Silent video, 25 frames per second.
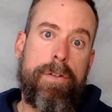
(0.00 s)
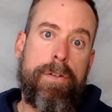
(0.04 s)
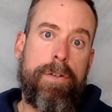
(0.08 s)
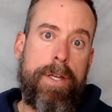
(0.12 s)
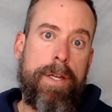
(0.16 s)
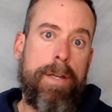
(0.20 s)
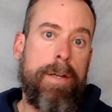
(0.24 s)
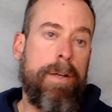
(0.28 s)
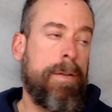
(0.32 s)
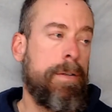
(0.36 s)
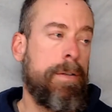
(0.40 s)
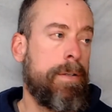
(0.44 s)

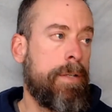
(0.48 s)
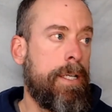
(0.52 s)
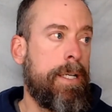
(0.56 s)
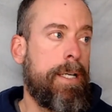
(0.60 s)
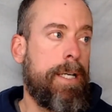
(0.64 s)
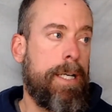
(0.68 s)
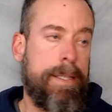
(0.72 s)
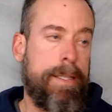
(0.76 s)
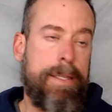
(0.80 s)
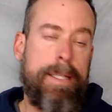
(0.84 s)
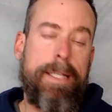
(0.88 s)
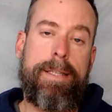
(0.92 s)
year,
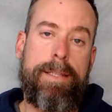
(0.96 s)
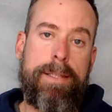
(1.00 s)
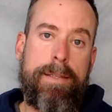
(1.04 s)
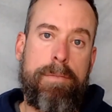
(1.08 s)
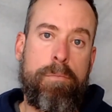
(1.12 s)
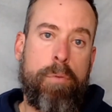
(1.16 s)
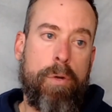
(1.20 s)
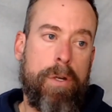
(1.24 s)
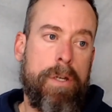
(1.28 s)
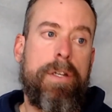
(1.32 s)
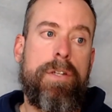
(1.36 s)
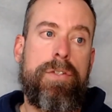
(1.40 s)
I think
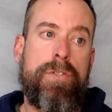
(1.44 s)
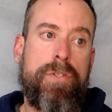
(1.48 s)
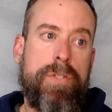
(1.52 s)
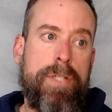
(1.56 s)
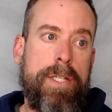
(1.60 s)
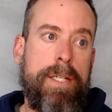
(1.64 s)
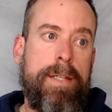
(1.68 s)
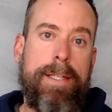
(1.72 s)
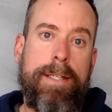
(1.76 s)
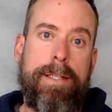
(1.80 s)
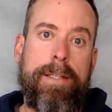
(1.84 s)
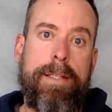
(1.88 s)
we're going to
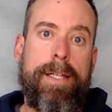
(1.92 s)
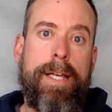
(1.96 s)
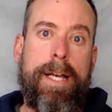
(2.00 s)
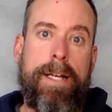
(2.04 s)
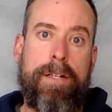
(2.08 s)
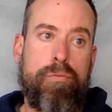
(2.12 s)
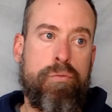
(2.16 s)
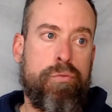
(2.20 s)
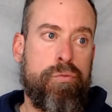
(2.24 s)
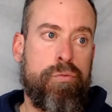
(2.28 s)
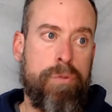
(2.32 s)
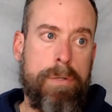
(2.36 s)
see the
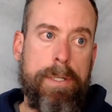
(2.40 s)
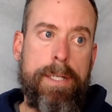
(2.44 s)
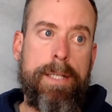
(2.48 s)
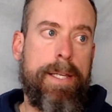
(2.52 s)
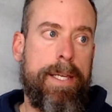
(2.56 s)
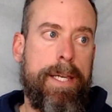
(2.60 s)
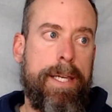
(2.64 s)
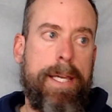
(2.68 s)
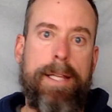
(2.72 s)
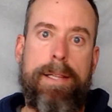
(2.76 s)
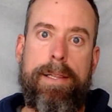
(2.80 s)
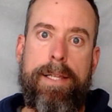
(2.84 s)
elect really
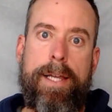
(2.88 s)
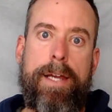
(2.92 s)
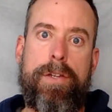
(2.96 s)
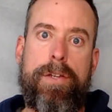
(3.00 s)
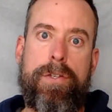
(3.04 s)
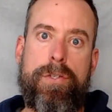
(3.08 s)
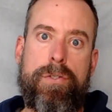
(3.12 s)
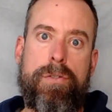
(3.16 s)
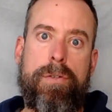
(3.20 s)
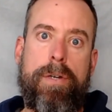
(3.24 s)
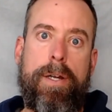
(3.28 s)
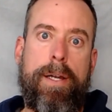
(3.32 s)
get led
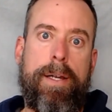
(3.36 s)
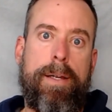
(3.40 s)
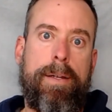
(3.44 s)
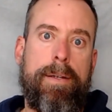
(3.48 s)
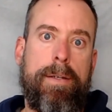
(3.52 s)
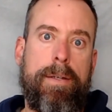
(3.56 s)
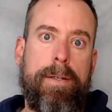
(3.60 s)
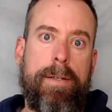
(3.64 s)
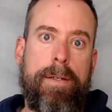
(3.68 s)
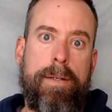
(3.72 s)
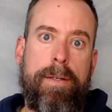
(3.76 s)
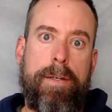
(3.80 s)
astray.
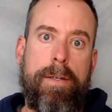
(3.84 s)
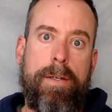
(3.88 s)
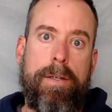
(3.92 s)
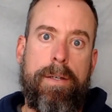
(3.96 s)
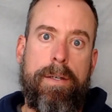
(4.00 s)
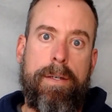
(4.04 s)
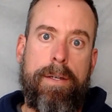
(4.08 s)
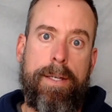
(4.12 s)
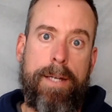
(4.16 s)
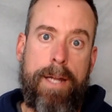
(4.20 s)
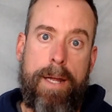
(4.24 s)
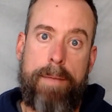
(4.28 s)

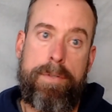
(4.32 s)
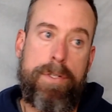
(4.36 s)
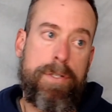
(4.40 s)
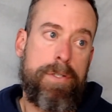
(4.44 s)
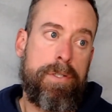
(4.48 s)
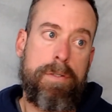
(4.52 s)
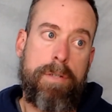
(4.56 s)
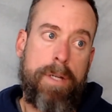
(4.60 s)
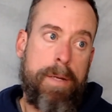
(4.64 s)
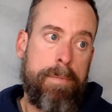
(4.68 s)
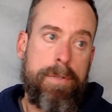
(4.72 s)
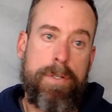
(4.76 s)
And I'm
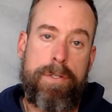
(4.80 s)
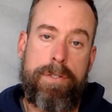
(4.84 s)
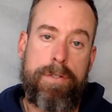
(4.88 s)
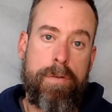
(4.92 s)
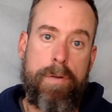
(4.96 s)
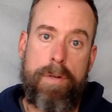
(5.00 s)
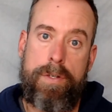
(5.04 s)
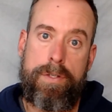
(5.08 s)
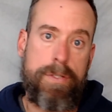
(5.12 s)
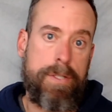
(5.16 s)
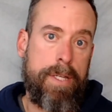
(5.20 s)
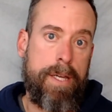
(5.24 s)
just I'm just
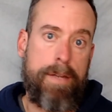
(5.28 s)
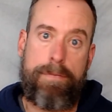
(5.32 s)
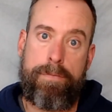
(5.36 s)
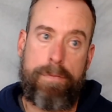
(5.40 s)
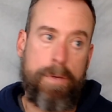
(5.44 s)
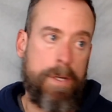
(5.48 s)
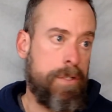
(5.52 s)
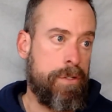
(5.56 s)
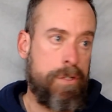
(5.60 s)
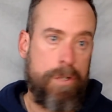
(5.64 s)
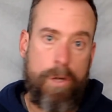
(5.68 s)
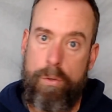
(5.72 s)
going to say,
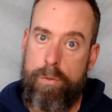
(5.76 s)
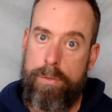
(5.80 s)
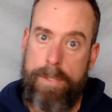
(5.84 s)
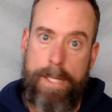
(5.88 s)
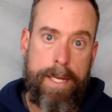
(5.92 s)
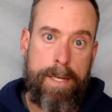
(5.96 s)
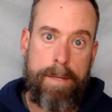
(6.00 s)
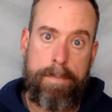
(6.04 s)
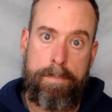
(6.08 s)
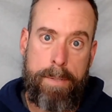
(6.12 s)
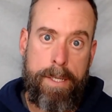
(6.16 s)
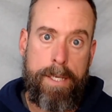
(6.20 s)
friend, don't
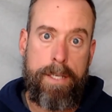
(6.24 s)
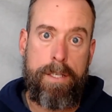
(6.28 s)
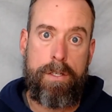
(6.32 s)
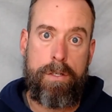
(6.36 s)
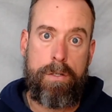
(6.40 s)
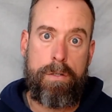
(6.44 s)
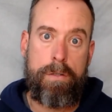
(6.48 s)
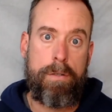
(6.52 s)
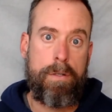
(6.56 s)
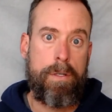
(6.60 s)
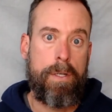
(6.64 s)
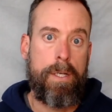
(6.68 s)
let it be
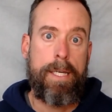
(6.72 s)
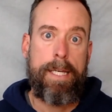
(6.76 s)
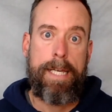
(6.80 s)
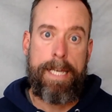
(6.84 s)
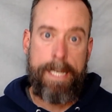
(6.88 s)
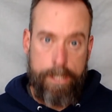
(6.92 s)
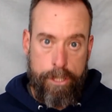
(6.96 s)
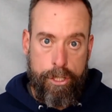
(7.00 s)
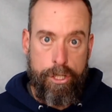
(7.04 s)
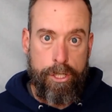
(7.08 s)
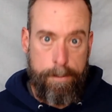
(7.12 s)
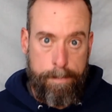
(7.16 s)
you.
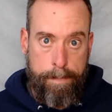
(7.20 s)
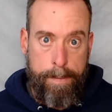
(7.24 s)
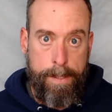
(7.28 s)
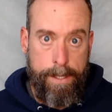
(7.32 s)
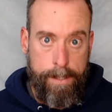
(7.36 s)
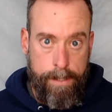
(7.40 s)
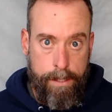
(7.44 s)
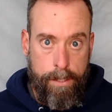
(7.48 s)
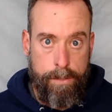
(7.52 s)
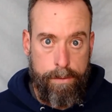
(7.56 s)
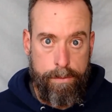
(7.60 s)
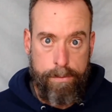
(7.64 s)
It could be
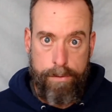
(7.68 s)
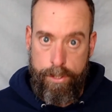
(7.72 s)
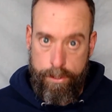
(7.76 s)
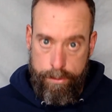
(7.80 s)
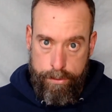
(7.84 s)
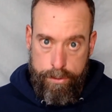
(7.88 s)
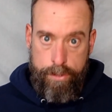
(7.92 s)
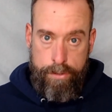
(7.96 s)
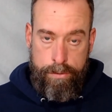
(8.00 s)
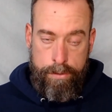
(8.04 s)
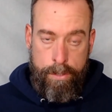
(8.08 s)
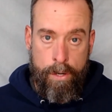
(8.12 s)
you. You
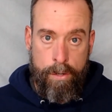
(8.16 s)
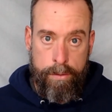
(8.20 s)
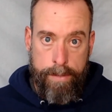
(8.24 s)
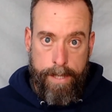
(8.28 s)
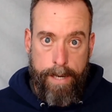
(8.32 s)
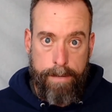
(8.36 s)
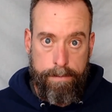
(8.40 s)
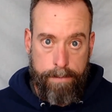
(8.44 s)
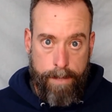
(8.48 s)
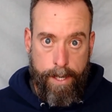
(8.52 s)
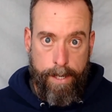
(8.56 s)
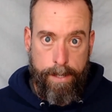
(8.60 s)
do know
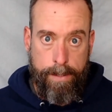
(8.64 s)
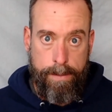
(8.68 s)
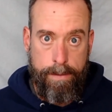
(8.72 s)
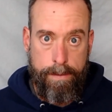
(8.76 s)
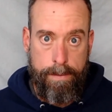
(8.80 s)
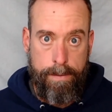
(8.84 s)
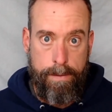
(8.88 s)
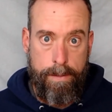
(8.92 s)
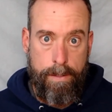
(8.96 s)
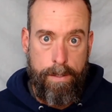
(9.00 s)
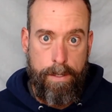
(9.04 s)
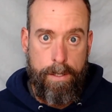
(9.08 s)
that, right?
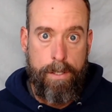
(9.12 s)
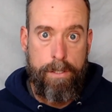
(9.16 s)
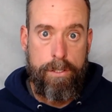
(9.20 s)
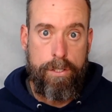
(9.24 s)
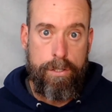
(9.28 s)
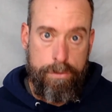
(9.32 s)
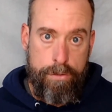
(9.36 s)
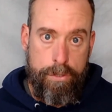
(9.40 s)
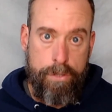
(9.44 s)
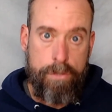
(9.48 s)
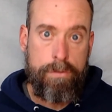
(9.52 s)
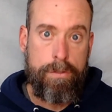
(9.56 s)

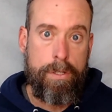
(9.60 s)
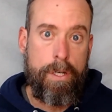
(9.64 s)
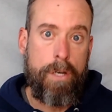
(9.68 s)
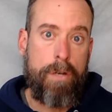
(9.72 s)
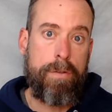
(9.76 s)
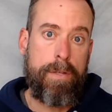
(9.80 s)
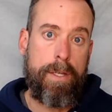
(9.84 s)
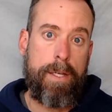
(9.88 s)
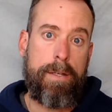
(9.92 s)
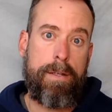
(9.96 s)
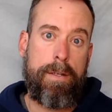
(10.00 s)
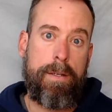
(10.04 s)
You do know
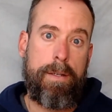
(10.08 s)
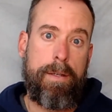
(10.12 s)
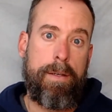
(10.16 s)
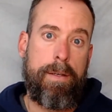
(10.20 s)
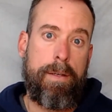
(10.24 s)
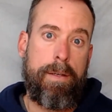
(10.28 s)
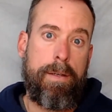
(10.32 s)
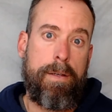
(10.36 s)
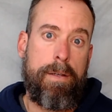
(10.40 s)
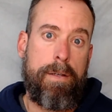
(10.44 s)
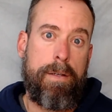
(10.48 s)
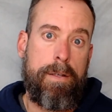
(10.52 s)
that
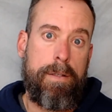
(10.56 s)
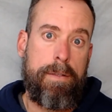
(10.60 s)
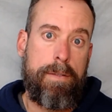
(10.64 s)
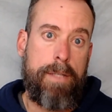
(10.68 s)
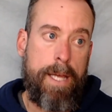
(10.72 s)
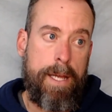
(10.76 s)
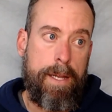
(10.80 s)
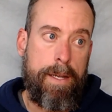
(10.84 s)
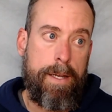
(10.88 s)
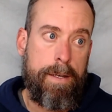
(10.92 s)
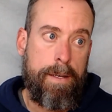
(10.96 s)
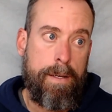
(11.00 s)

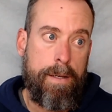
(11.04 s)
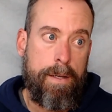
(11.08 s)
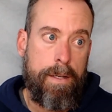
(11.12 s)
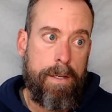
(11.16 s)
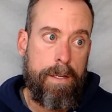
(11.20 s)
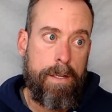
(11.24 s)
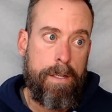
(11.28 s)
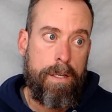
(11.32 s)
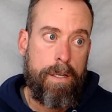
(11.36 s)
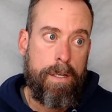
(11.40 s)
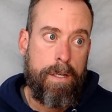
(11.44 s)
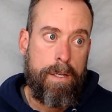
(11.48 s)
that
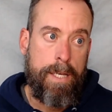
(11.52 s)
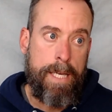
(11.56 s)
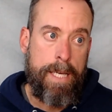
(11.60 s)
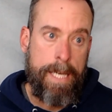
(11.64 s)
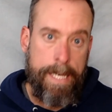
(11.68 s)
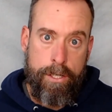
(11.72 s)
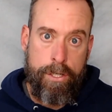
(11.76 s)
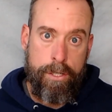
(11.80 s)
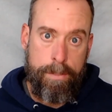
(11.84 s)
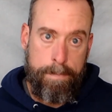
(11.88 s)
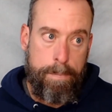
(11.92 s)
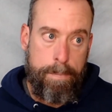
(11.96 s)

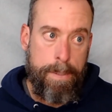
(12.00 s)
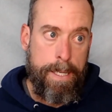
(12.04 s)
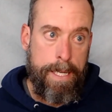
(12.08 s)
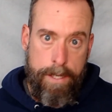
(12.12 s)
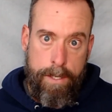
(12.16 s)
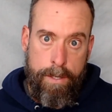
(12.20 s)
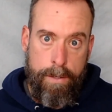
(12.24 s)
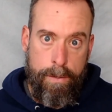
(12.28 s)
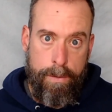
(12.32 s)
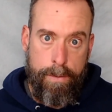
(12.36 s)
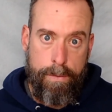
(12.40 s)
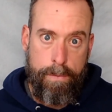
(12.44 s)
it could be
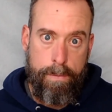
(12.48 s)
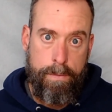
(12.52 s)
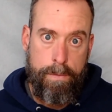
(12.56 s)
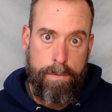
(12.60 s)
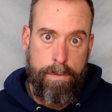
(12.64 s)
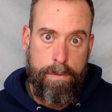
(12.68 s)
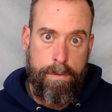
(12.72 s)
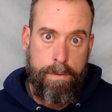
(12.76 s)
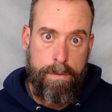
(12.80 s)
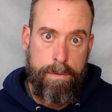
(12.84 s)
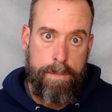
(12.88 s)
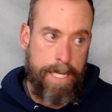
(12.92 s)
you
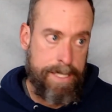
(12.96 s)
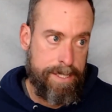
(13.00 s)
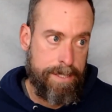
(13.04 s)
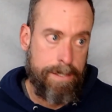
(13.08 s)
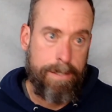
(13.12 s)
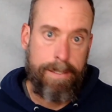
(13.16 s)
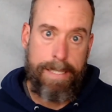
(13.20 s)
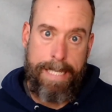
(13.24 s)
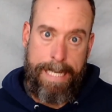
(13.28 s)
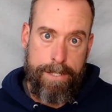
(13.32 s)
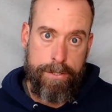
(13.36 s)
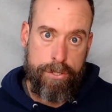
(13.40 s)
that's
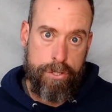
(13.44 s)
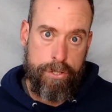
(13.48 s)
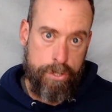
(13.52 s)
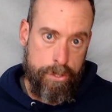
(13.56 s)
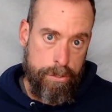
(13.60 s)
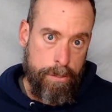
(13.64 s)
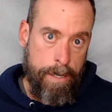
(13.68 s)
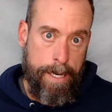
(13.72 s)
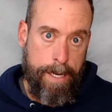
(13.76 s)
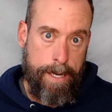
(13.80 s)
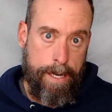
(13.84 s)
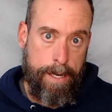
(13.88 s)
led
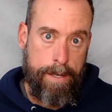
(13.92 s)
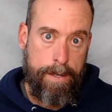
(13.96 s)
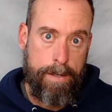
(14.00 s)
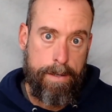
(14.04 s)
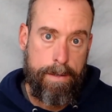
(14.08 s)
astray